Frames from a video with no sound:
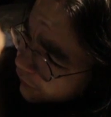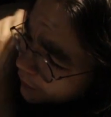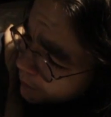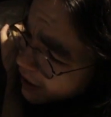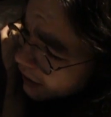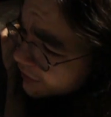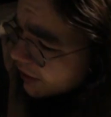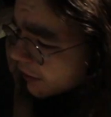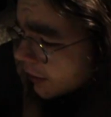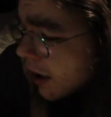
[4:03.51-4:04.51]
Flip
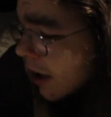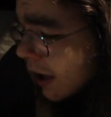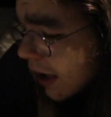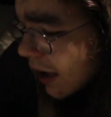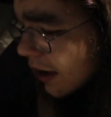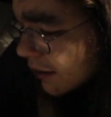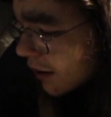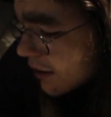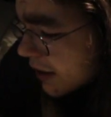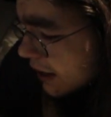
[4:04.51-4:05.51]
Backtail,
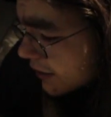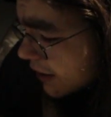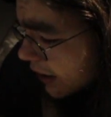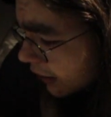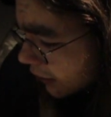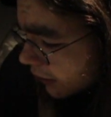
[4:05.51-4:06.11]
and Neat Nick,